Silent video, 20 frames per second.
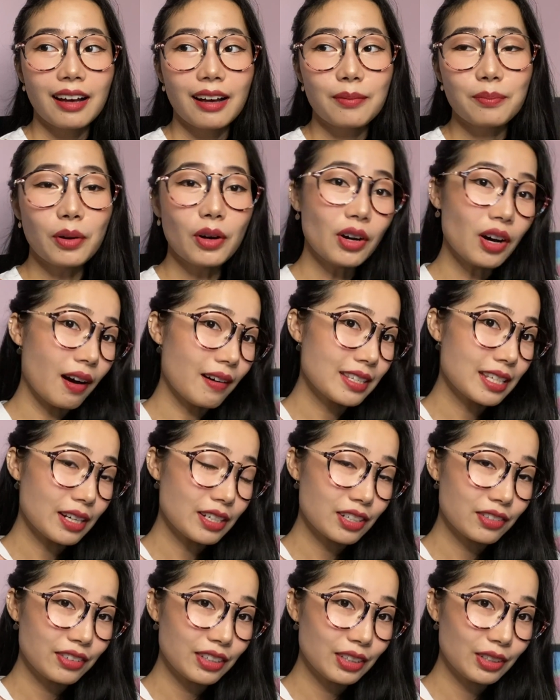more of
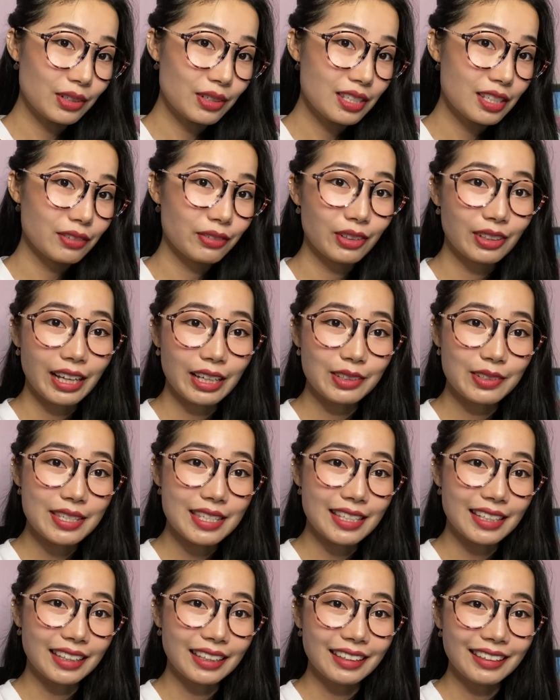such videos if you like to
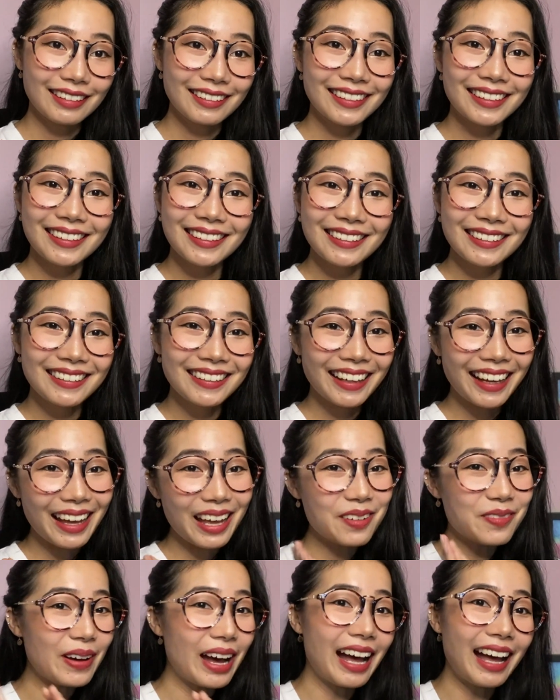see.
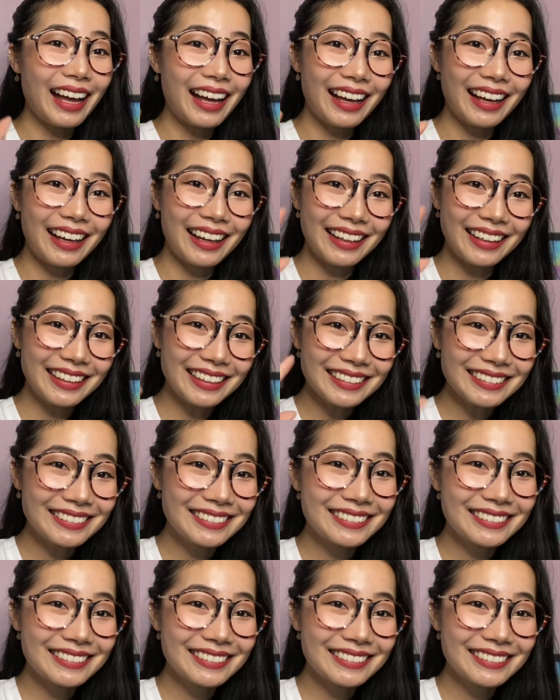Okay, bye!